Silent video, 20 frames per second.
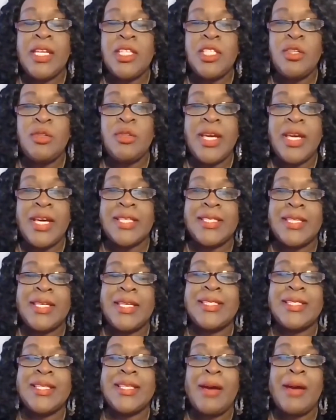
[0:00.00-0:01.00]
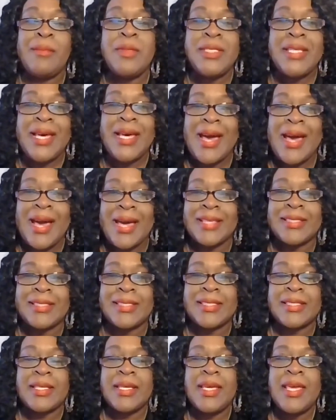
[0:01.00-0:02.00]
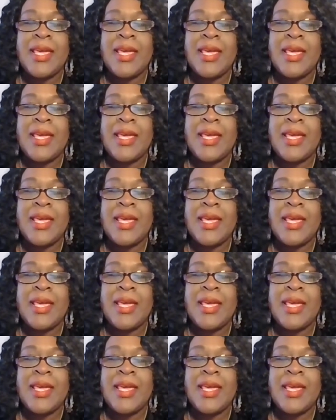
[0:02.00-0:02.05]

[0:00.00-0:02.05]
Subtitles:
do this. It's up to us.